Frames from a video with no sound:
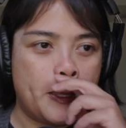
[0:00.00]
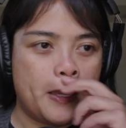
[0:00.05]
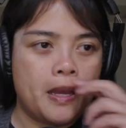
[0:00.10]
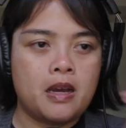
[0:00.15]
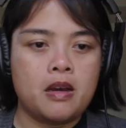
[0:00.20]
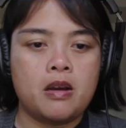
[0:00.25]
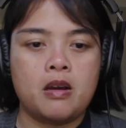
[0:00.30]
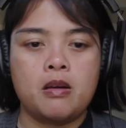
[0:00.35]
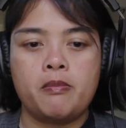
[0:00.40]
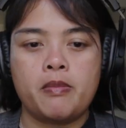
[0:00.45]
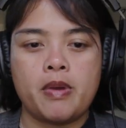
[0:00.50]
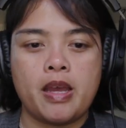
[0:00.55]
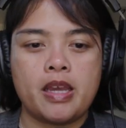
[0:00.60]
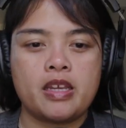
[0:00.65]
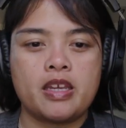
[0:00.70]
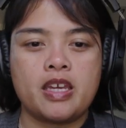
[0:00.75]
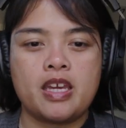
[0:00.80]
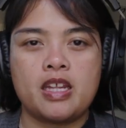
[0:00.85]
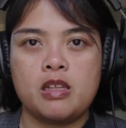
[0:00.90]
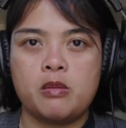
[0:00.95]
I
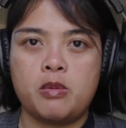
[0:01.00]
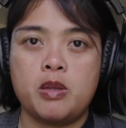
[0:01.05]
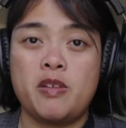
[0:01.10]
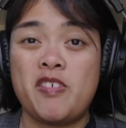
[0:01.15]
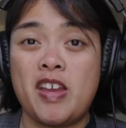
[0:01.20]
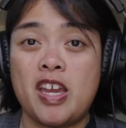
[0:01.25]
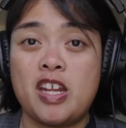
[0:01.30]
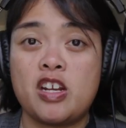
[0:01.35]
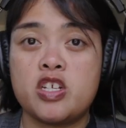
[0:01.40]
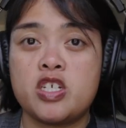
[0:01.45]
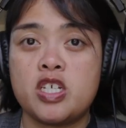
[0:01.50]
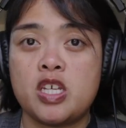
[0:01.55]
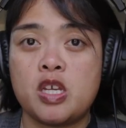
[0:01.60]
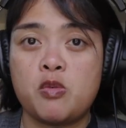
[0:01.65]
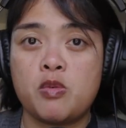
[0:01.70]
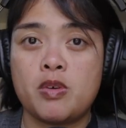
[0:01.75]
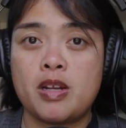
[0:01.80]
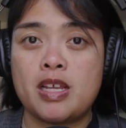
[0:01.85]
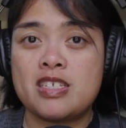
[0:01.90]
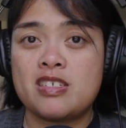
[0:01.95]
could get a little bit of energy
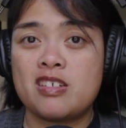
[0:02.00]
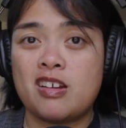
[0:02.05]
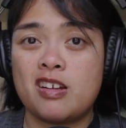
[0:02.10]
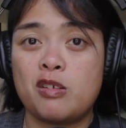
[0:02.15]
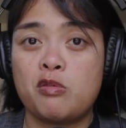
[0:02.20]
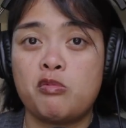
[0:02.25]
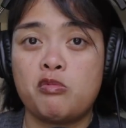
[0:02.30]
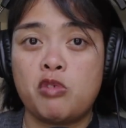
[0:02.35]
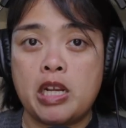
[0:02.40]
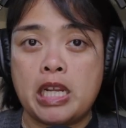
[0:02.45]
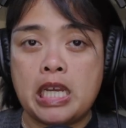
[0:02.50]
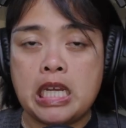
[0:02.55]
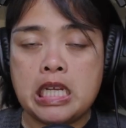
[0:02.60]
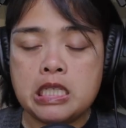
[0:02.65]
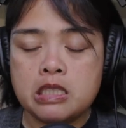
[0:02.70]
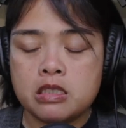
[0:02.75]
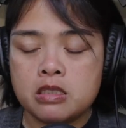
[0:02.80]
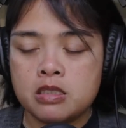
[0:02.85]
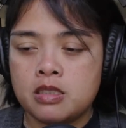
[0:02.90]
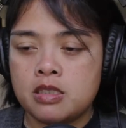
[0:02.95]
when I started running.
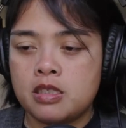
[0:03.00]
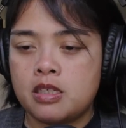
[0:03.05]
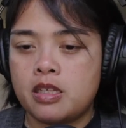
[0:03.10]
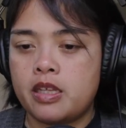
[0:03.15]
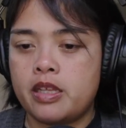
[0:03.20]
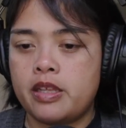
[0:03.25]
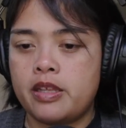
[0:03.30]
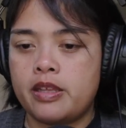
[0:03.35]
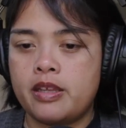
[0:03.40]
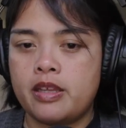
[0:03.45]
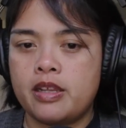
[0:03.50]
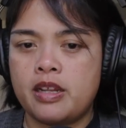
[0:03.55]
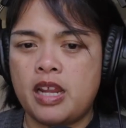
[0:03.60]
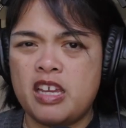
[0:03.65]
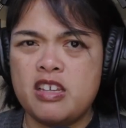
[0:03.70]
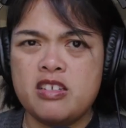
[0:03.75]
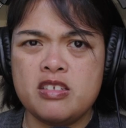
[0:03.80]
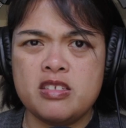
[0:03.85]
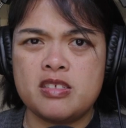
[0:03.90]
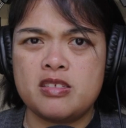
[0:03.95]
And I
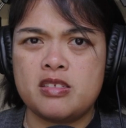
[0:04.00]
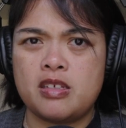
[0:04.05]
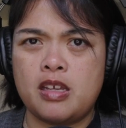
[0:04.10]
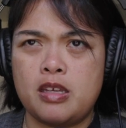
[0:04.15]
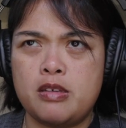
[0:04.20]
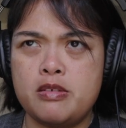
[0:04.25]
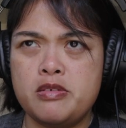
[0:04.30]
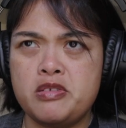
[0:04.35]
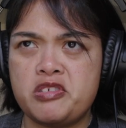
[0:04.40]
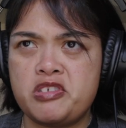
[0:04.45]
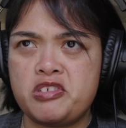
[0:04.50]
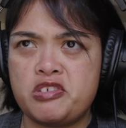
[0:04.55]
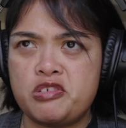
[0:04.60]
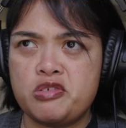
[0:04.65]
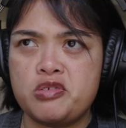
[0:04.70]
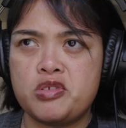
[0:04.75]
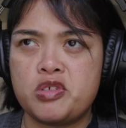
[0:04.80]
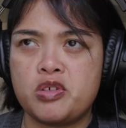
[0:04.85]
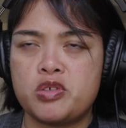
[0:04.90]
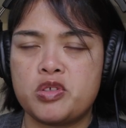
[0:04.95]
used to
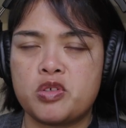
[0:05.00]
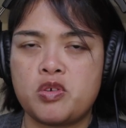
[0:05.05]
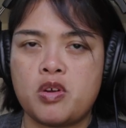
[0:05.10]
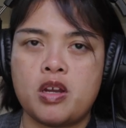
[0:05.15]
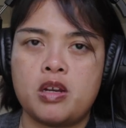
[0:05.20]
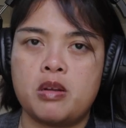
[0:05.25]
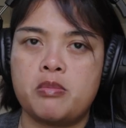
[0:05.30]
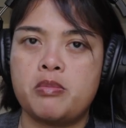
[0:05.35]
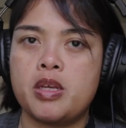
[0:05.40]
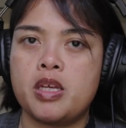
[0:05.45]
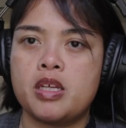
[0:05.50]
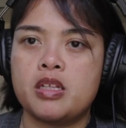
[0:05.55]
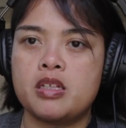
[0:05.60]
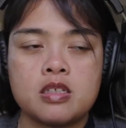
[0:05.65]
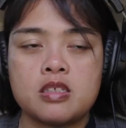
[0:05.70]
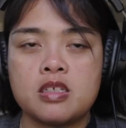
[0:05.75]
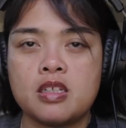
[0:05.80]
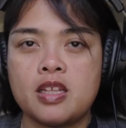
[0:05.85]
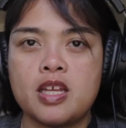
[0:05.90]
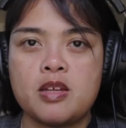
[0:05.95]
use those quite a bit
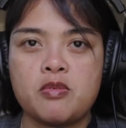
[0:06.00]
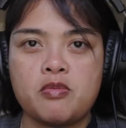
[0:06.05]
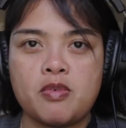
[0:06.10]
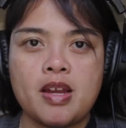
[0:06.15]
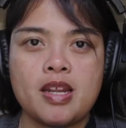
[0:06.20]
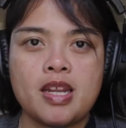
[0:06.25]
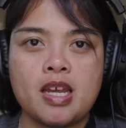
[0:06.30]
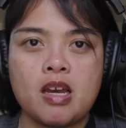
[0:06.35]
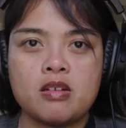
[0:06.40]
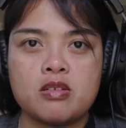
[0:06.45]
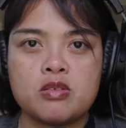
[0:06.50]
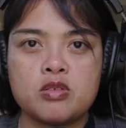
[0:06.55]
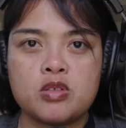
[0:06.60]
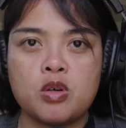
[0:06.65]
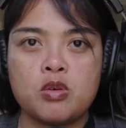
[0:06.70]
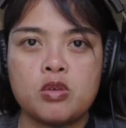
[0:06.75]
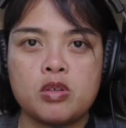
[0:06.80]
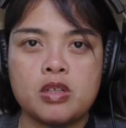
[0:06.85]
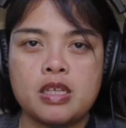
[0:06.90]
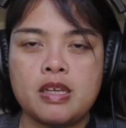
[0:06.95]
until I ran out and
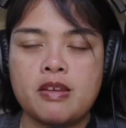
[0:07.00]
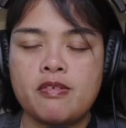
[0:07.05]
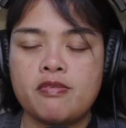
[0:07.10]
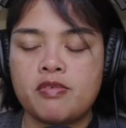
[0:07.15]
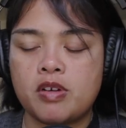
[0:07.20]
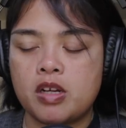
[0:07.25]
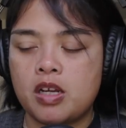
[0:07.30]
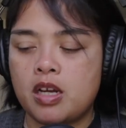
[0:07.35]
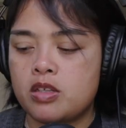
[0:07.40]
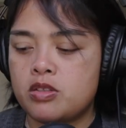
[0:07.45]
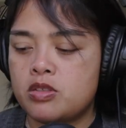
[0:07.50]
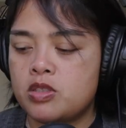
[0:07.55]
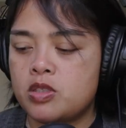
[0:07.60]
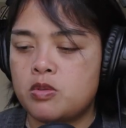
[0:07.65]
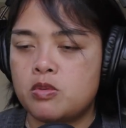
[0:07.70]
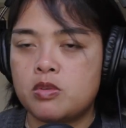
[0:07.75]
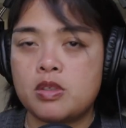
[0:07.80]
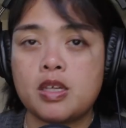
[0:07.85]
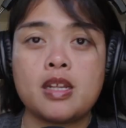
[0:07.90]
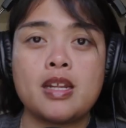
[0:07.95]
totally forgot
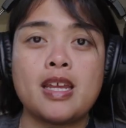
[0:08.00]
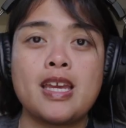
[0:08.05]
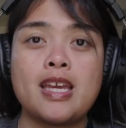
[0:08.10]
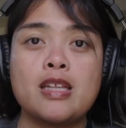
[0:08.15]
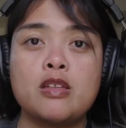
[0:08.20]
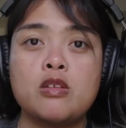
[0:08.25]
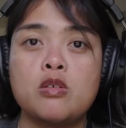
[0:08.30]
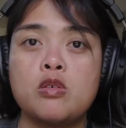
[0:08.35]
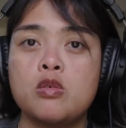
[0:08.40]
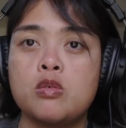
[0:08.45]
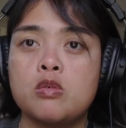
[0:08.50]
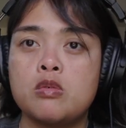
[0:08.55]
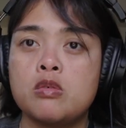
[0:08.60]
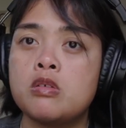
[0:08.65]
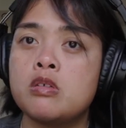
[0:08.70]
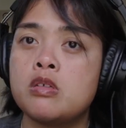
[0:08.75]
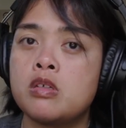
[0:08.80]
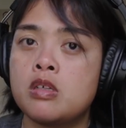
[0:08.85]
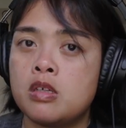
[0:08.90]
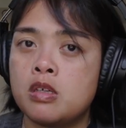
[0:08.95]
to get a new
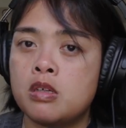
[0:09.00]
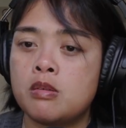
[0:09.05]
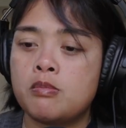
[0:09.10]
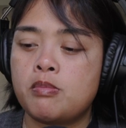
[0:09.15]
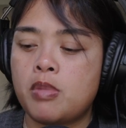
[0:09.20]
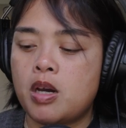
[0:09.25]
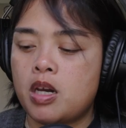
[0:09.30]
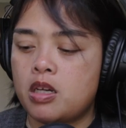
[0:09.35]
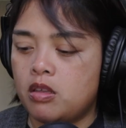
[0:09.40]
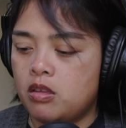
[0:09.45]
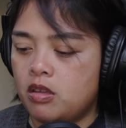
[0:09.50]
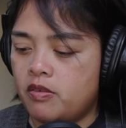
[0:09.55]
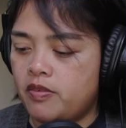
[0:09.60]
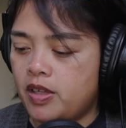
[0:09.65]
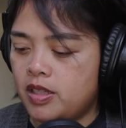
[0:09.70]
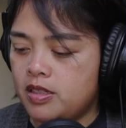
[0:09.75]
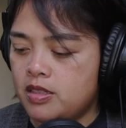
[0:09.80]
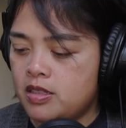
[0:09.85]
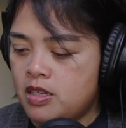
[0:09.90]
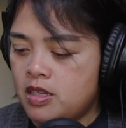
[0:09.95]
bottle of
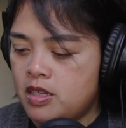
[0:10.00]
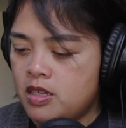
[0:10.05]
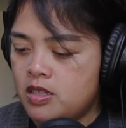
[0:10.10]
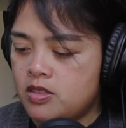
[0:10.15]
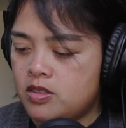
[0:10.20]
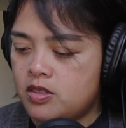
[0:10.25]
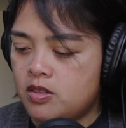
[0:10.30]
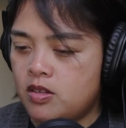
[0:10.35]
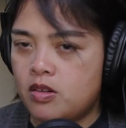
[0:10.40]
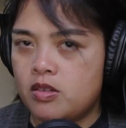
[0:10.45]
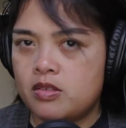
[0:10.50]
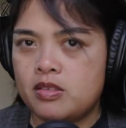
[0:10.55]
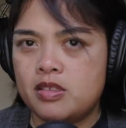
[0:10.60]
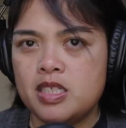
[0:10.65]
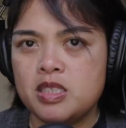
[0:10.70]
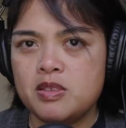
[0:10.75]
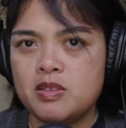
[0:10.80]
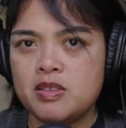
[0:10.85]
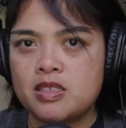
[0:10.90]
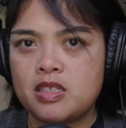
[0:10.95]
it. So
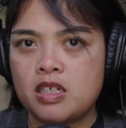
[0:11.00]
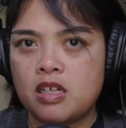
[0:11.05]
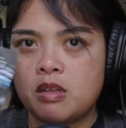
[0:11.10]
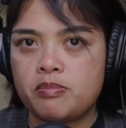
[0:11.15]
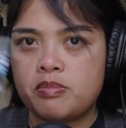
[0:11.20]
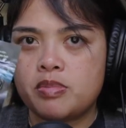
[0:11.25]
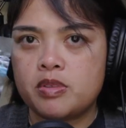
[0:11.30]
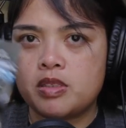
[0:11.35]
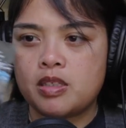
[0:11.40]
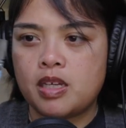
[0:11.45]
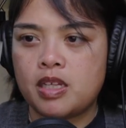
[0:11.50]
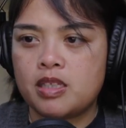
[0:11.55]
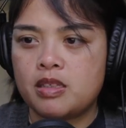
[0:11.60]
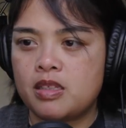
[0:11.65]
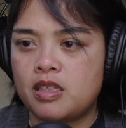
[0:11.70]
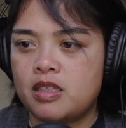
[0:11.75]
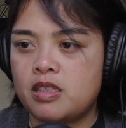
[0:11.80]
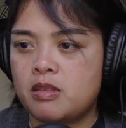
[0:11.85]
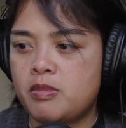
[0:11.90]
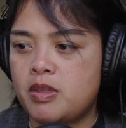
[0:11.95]
these ones help
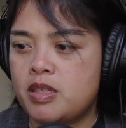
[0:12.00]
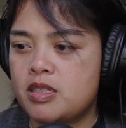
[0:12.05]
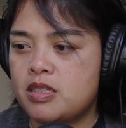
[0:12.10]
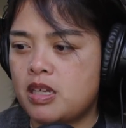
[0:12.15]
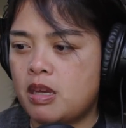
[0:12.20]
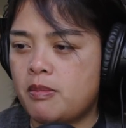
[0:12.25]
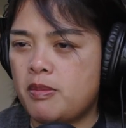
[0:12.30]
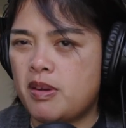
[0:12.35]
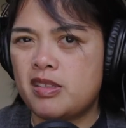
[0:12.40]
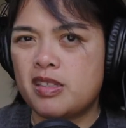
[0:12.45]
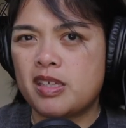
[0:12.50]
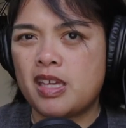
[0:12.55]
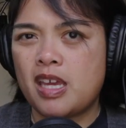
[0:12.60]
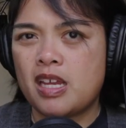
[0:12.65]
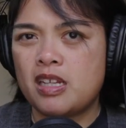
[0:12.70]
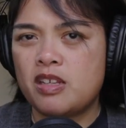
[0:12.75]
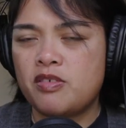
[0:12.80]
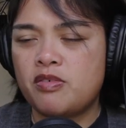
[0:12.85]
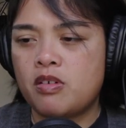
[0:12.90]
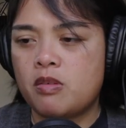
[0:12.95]
in the meantime. And the
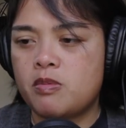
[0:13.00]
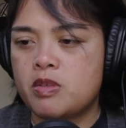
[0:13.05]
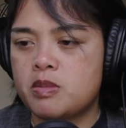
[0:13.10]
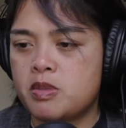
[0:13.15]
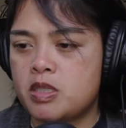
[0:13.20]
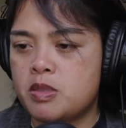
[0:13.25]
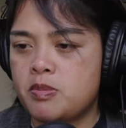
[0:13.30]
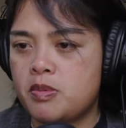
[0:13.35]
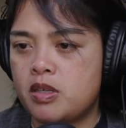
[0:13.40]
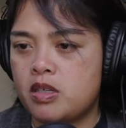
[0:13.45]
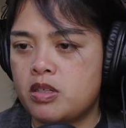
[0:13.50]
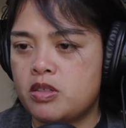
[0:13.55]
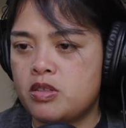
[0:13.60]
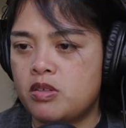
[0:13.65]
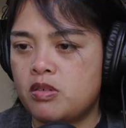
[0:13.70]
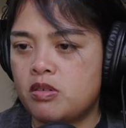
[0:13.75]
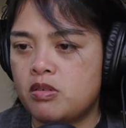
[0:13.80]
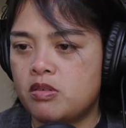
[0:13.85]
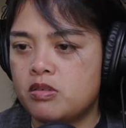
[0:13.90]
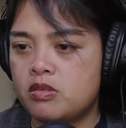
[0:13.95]
candy form is much better
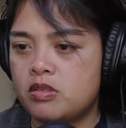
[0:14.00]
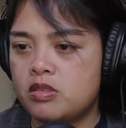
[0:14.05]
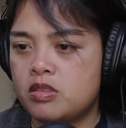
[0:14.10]
too.